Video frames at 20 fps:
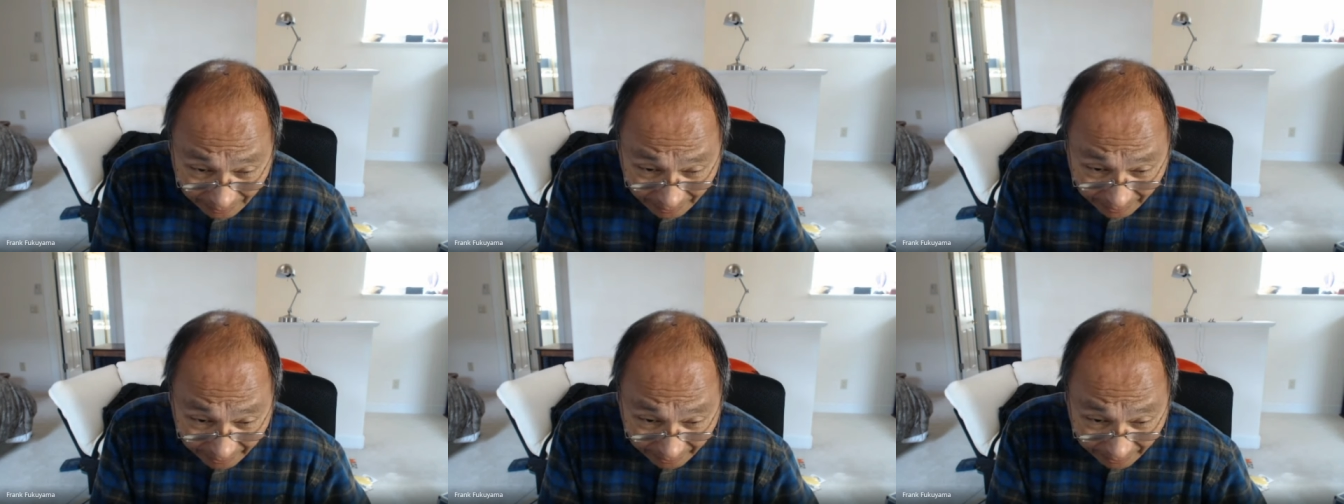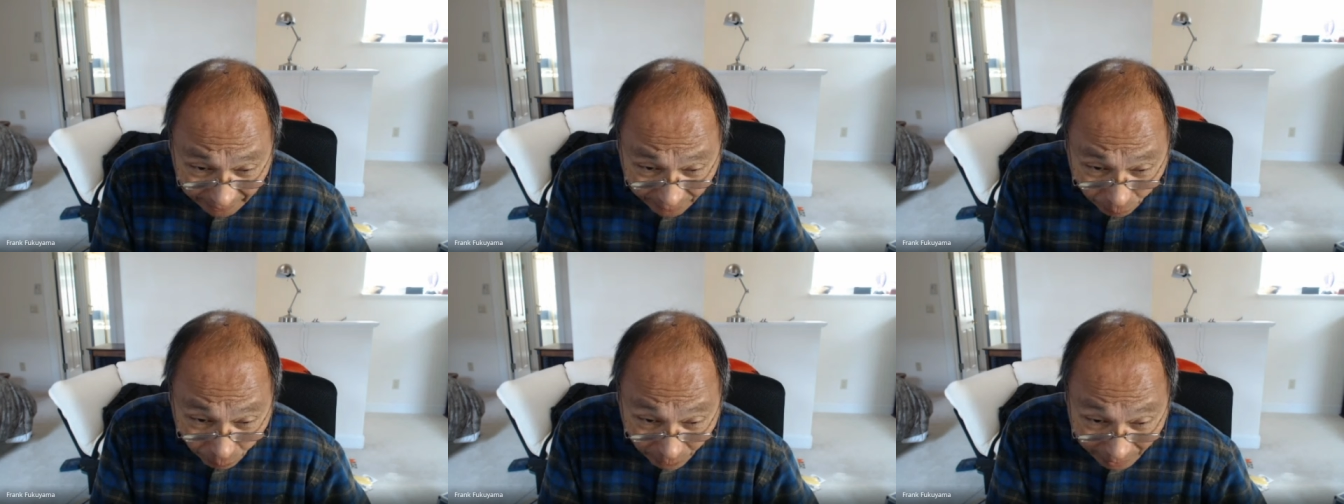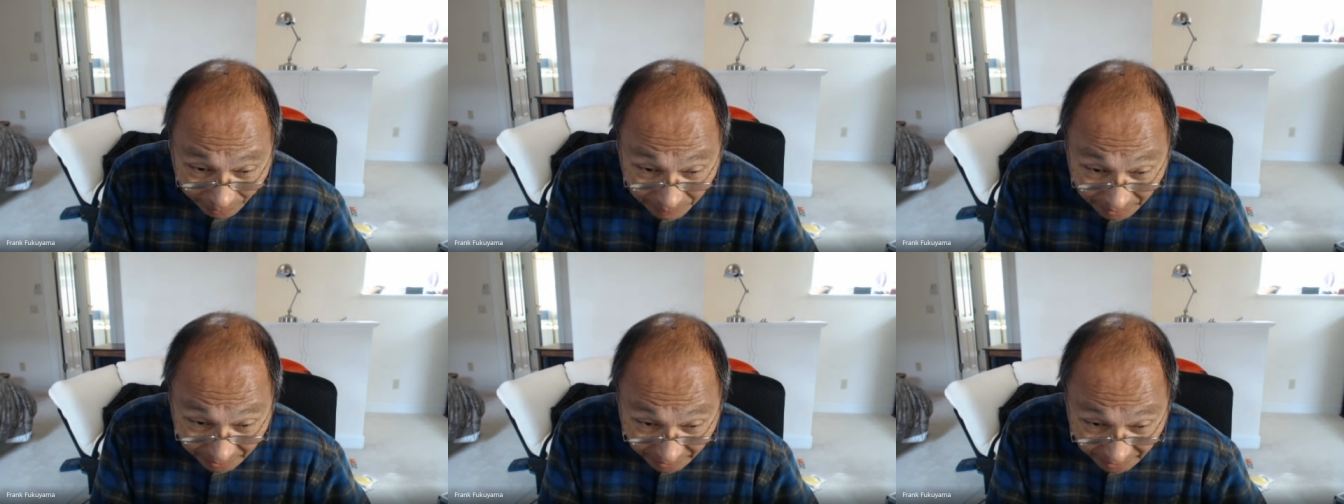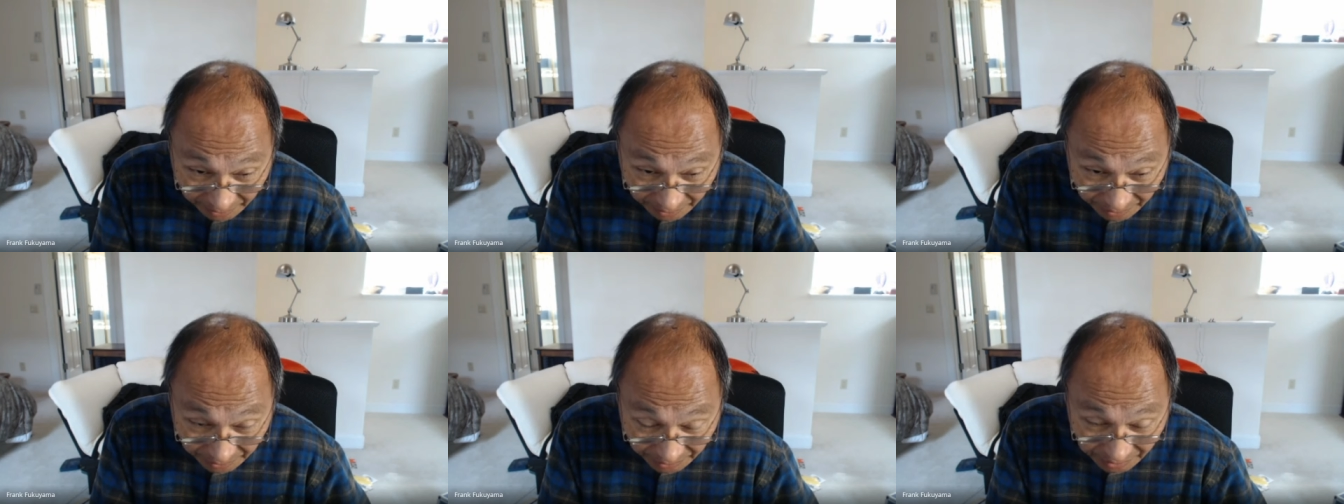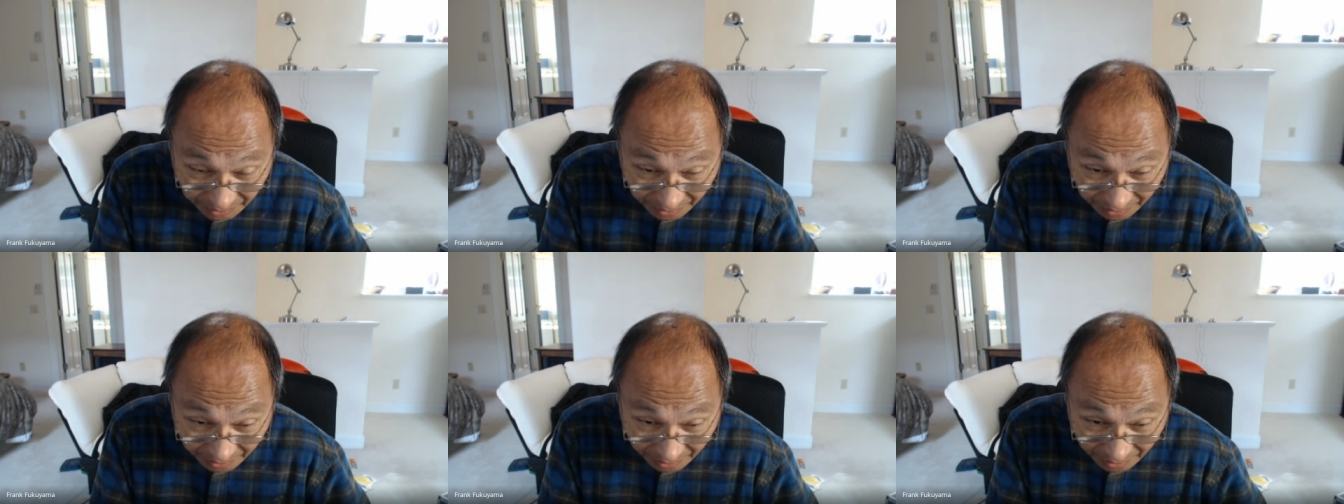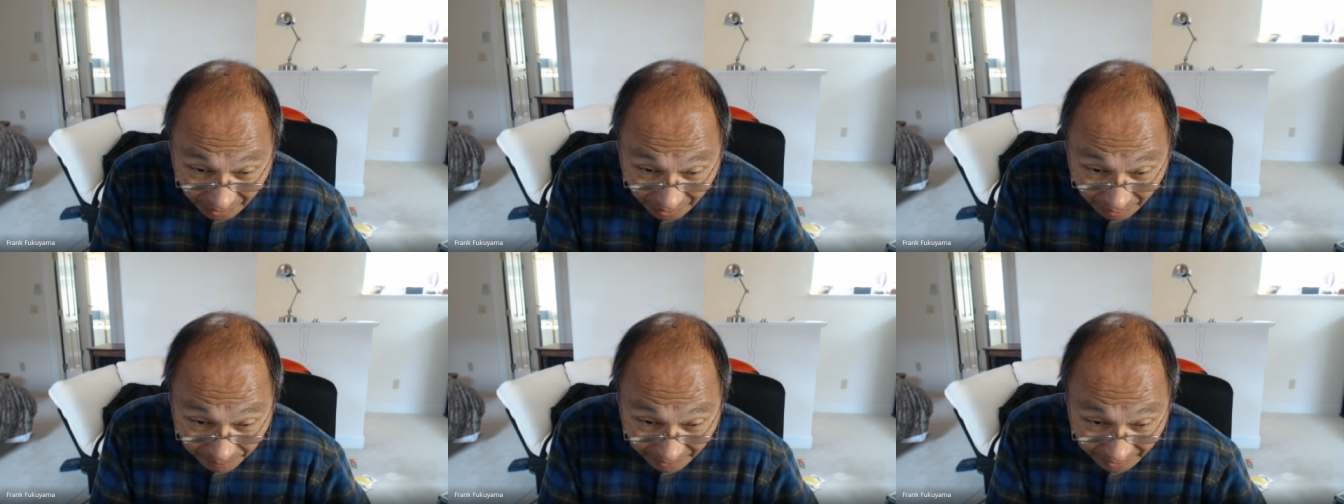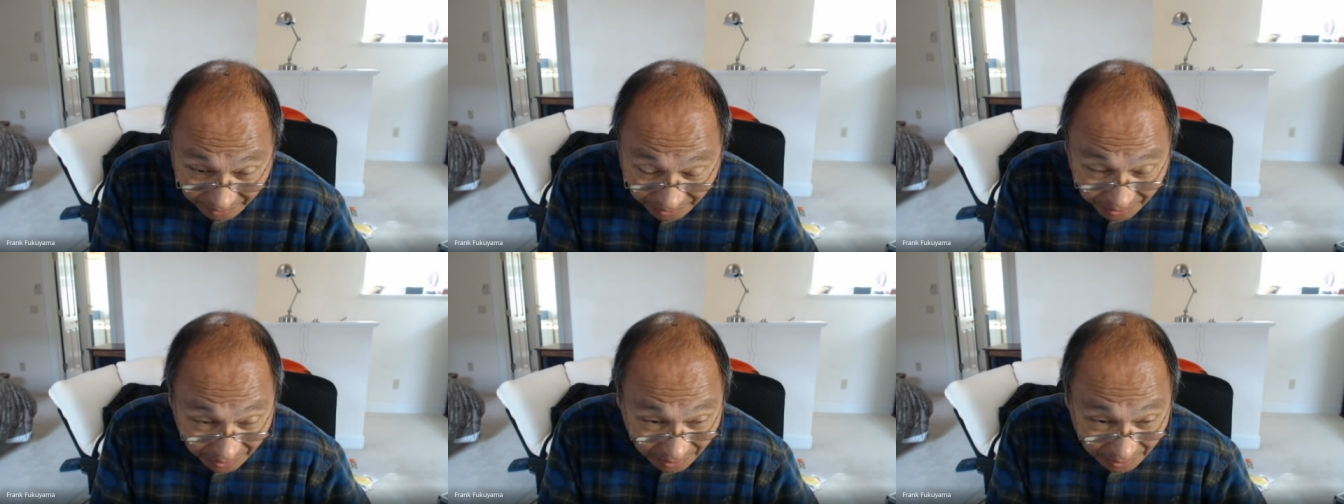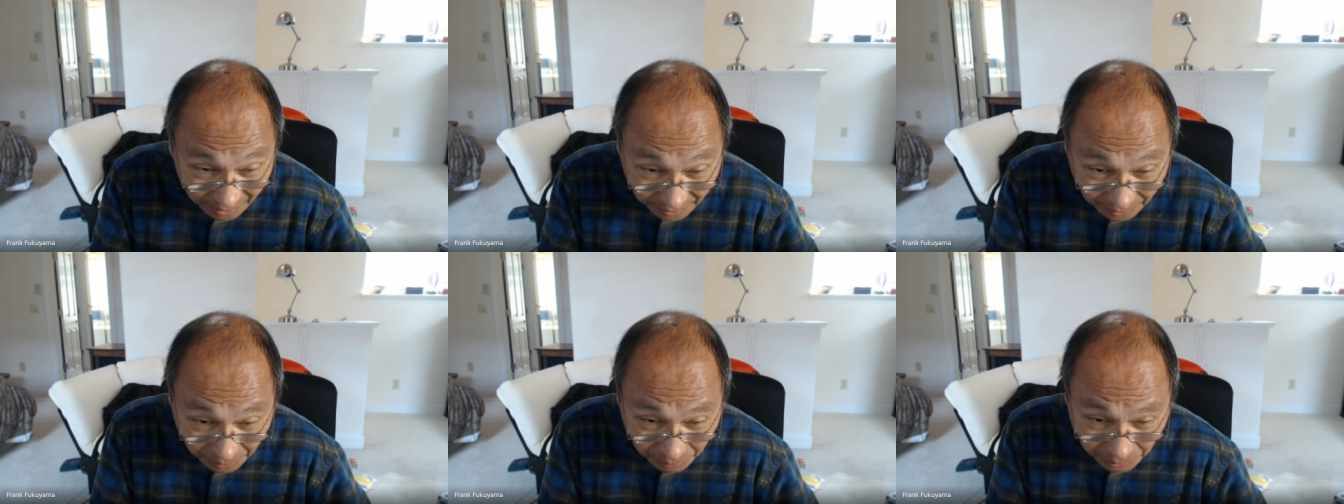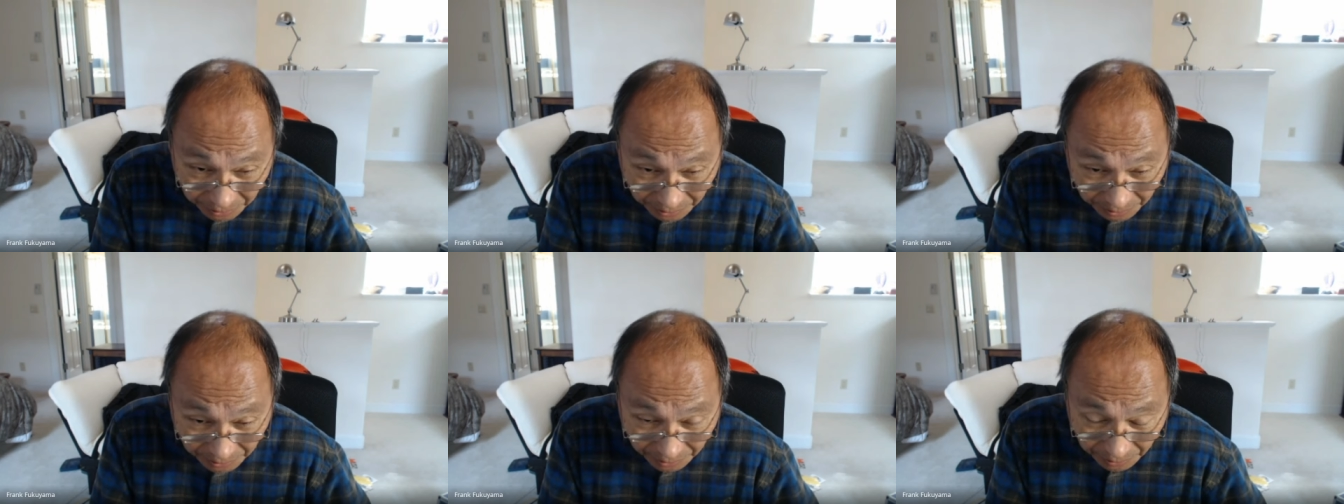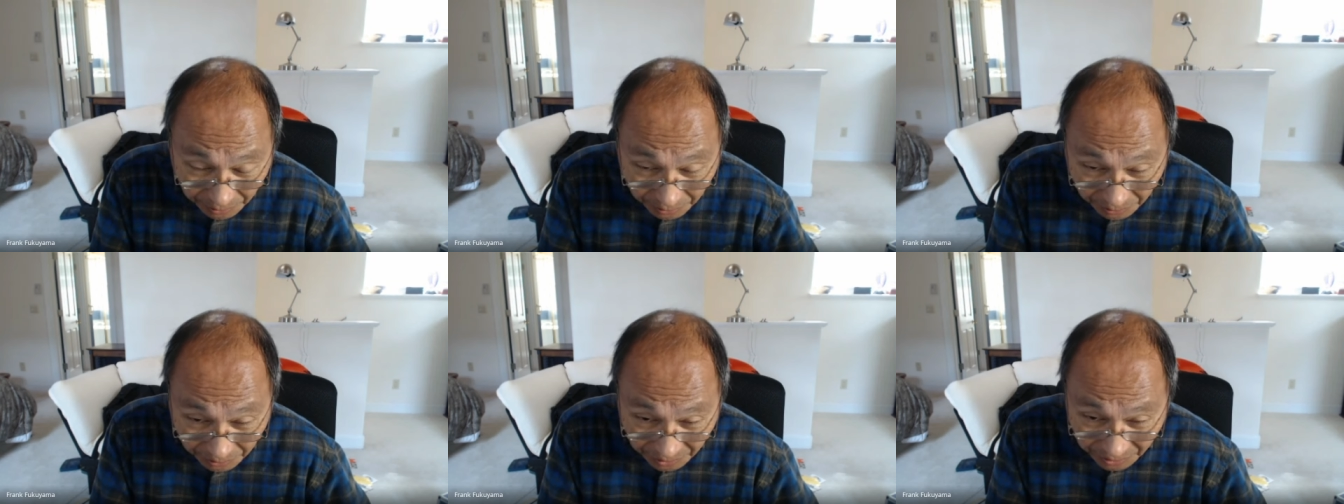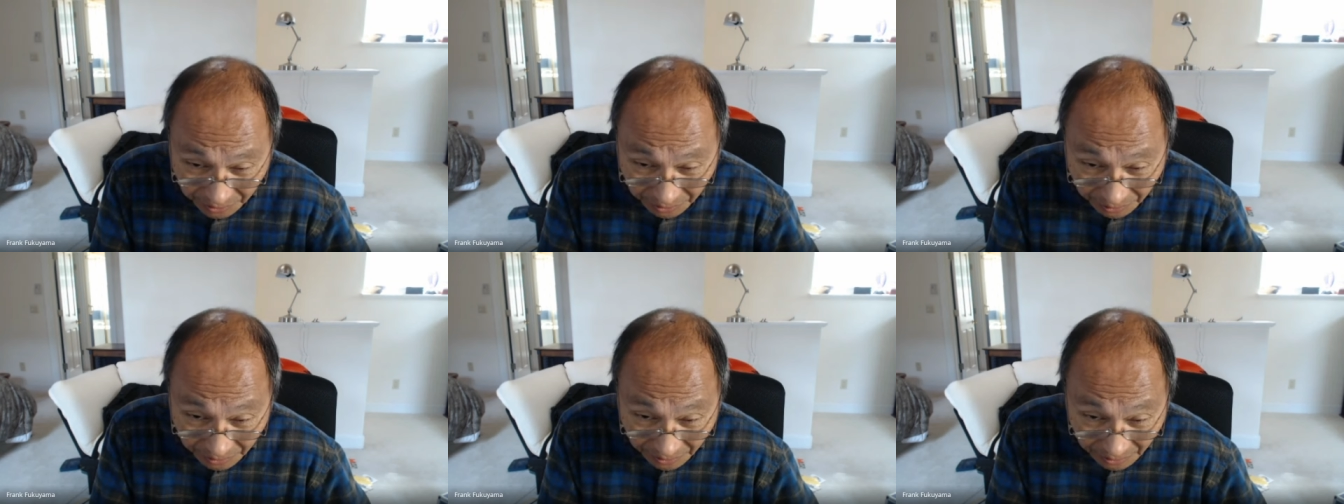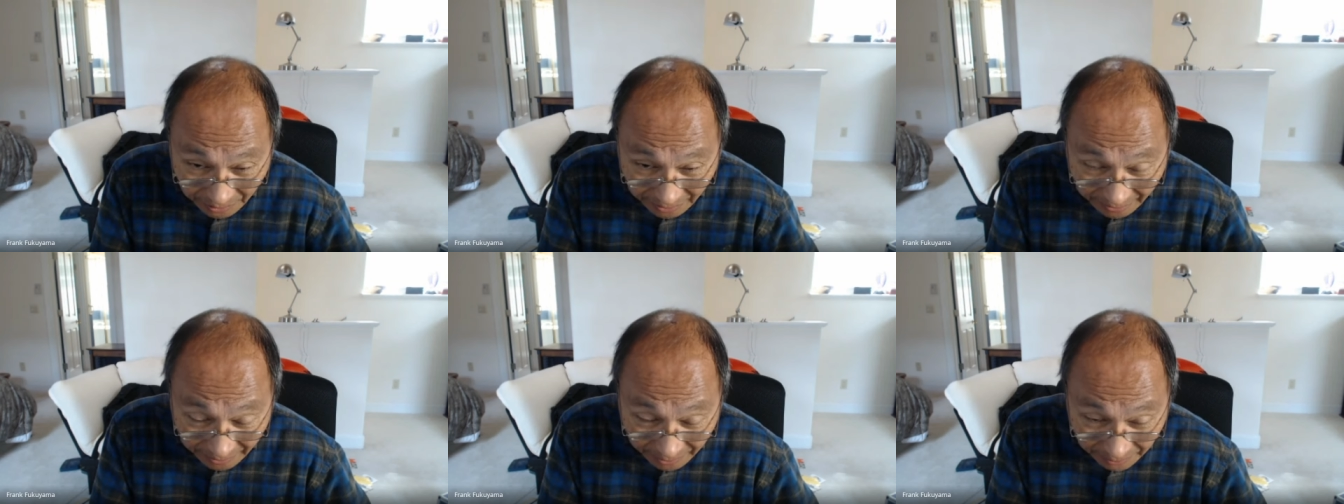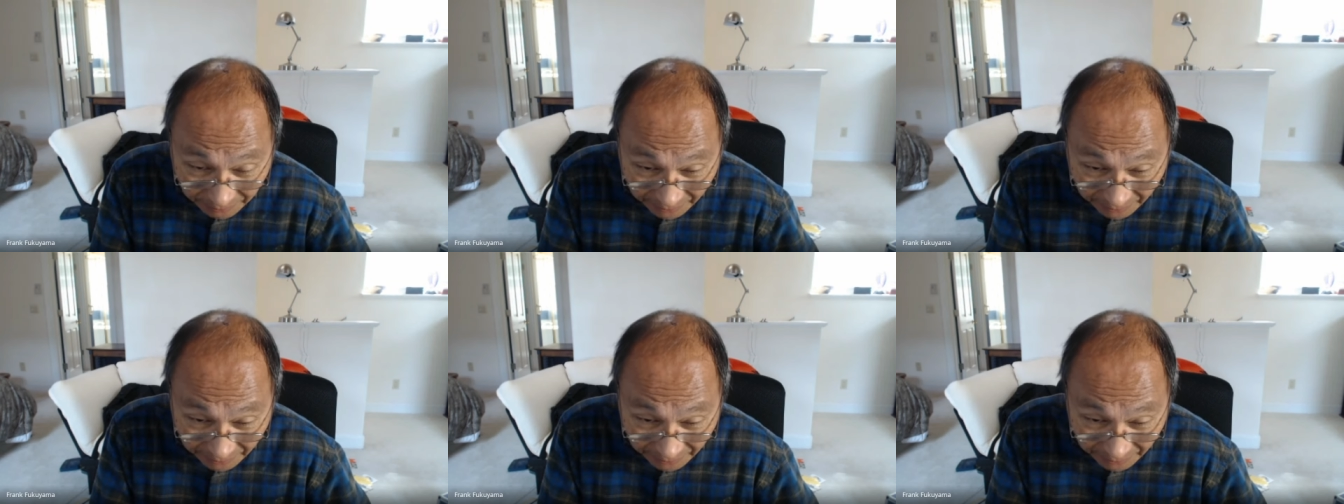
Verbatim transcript: And the remedies uh, are basically a return to a certain kind of